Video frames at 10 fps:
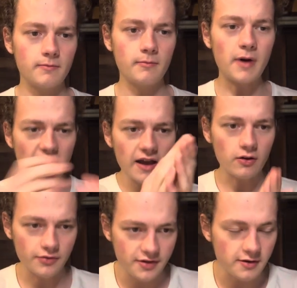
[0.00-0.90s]

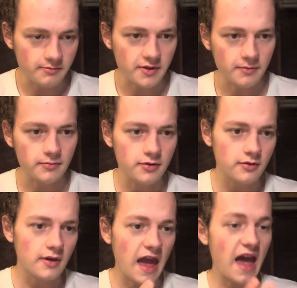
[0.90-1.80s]
mild
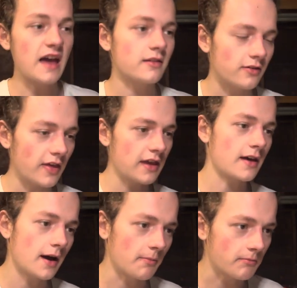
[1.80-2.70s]
symptoms as they
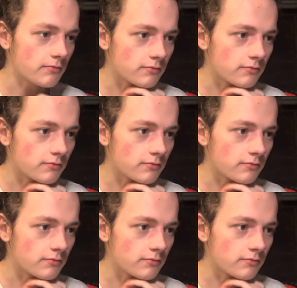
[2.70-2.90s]
come.